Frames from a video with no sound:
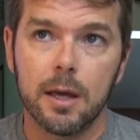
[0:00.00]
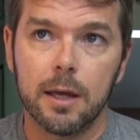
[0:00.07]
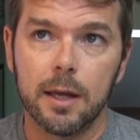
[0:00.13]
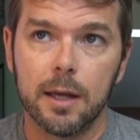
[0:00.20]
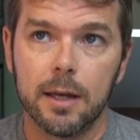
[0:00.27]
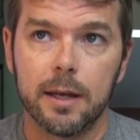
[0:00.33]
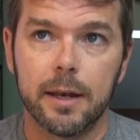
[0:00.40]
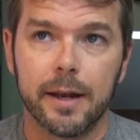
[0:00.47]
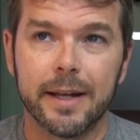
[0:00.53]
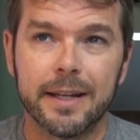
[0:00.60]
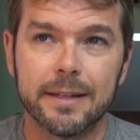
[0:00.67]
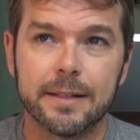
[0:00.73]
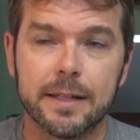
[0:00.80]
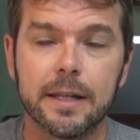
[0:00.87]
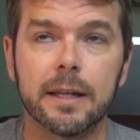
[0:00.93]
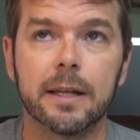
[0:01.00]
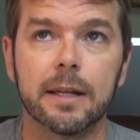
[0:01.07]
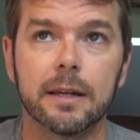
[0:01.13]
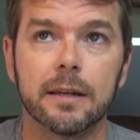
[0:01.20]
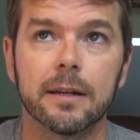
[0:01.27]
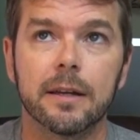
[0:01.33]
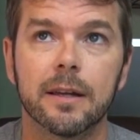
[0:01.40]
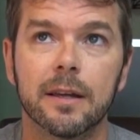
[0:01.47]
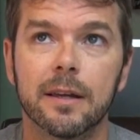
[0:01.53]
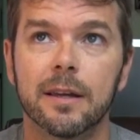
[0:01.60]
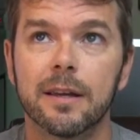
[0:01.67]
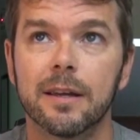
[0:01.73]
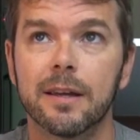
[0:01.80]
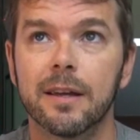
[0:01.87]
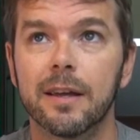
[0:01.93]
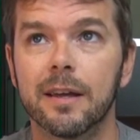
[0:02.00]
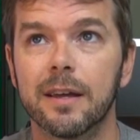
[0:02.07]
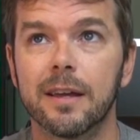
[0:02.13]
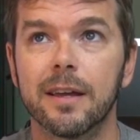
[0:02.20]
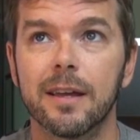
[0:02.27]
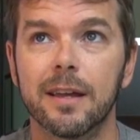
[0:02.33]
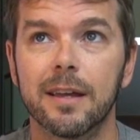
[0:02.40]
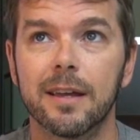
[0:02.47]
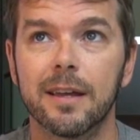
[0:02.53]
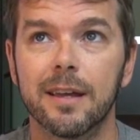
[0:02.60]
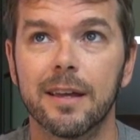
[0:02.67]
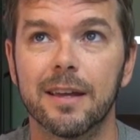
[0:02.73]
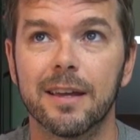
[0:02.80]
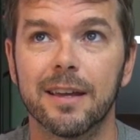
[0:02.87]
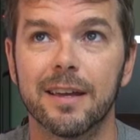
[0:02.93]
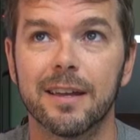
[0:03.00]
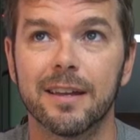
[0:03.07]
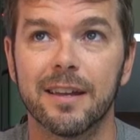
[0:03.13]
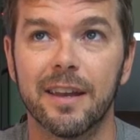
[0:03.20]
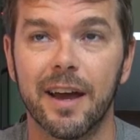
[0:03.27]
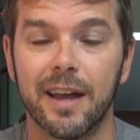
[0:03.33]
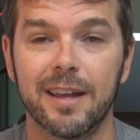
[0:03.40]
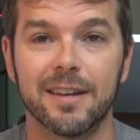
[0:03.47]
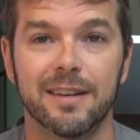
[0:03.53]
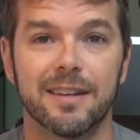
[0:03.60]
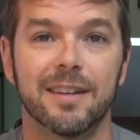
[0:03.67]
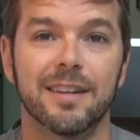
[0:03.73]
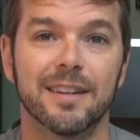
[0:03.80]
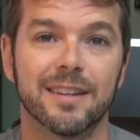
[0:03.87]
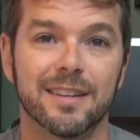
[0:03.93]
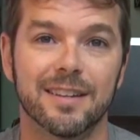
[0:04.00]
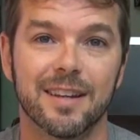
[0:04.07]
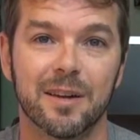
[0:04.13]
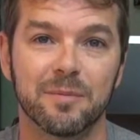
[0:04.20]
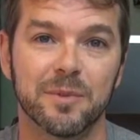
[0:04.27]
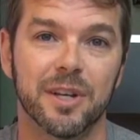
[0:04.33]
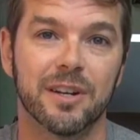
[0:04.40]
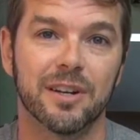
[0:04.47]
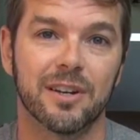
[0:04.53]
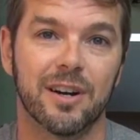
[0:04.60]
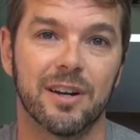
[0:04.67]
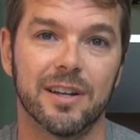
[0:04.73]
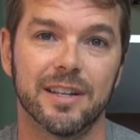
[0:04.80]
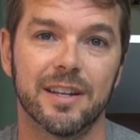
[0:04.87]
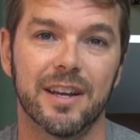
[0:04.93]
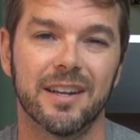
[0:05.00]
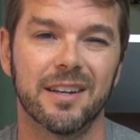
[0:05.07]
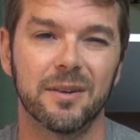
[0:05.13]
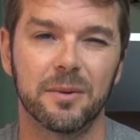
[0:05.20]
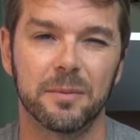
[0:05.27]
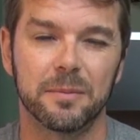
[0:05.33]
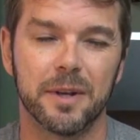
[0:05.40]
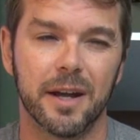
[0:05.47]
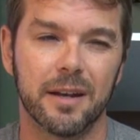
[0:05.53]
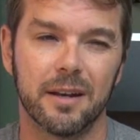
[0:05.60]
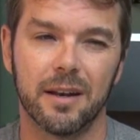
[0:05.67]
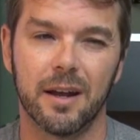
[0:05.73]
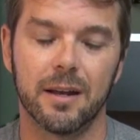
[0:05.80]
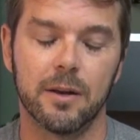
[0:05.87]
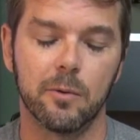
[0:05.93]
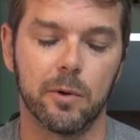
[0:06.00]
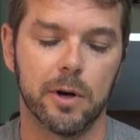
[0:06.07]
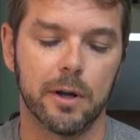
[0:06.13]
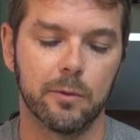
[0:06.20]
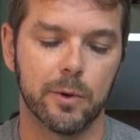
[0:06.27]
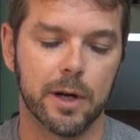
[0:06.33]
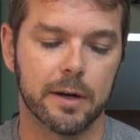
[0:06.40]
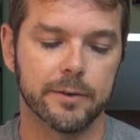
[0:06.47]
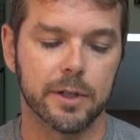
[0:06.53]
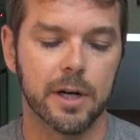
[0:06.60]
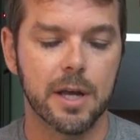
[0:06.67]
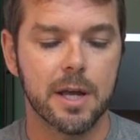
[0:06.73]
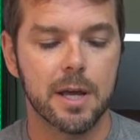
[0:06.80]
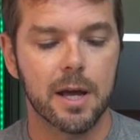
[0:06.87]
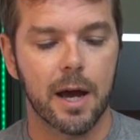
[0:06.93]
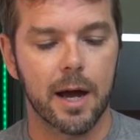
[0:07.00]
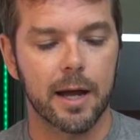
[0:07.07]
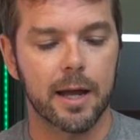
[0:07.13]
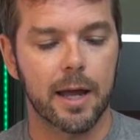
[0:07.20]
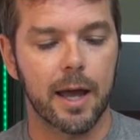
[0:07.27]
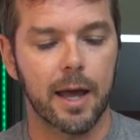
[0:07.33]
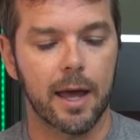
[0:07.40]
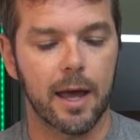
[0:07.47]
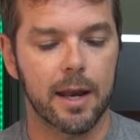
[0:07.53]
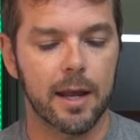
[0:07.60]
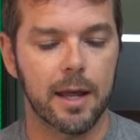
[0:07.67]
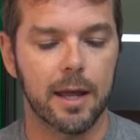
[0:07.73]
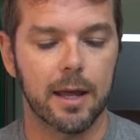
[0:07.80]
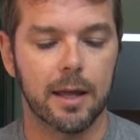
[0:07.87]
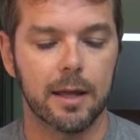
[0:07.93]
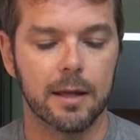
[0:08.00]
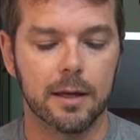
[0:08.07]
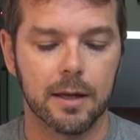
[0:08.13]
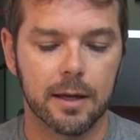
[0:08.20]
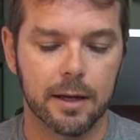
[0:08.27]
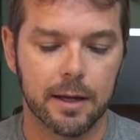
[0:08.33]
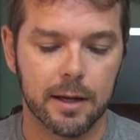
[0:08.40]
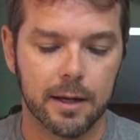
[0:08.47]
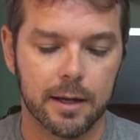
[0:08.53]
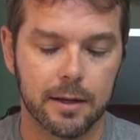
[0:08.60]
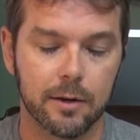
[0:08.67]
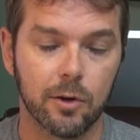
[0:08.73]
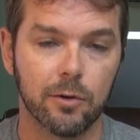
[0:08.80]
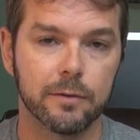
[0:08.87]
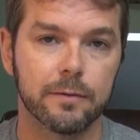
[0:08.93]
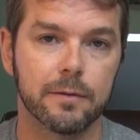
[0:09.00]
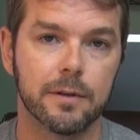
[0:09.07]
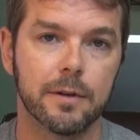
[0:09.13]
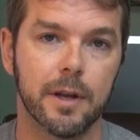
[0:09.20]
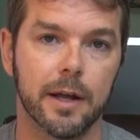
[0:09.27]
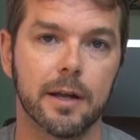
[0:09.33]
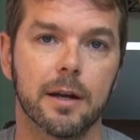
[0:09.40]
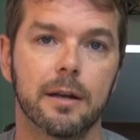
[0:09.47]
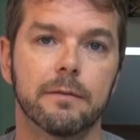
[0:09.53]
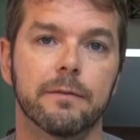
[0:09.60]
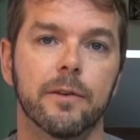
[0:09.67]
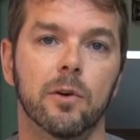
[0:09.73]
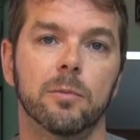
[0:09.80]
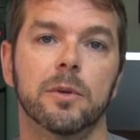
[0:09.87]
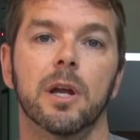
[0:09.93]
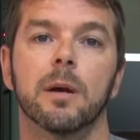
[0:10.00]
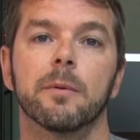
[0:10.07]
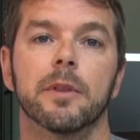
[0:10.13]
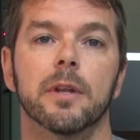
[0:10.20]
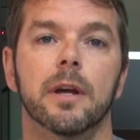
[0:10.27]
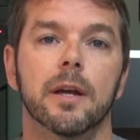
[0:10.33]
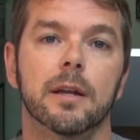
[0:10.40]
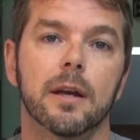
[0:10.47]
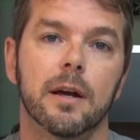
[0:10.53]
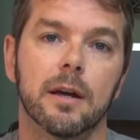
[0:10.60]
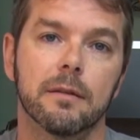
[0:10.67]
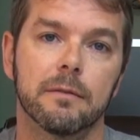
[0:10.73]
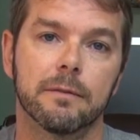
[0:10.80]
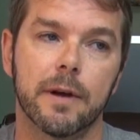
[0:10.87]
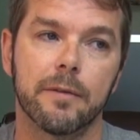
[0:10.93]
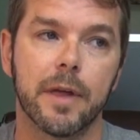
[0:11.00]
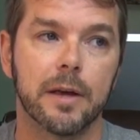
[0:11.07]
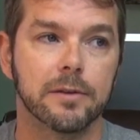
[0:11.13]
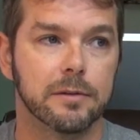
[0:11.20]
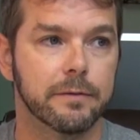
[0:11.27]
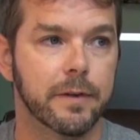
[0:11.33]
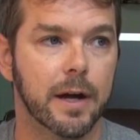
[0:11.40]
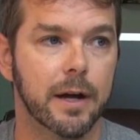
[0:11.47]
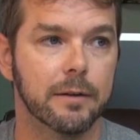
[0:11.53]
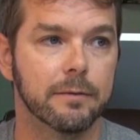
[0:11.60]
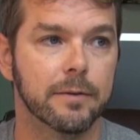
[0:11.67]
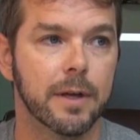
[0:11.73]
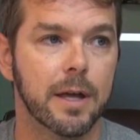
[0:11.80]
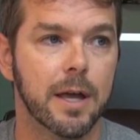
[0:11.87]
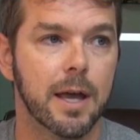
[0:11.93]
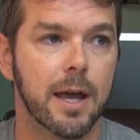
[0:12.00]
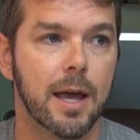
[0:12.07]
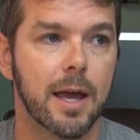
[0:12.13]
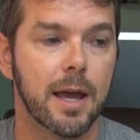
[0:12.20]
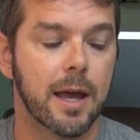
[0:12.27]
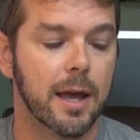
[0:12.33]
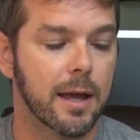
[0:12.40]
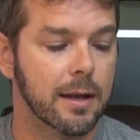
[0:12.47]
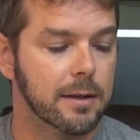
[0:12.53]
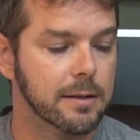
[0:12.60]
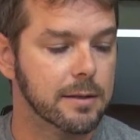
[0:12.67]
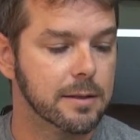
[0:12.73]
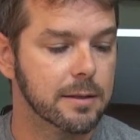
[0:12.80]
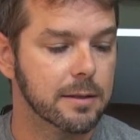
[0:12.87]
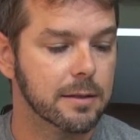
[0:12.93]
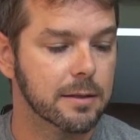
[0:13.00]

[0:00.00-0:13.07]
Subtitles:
in 1990, I'm gonna call it 90, 91, whatever. I had an old Nikon film camera, the Nikon 5005, and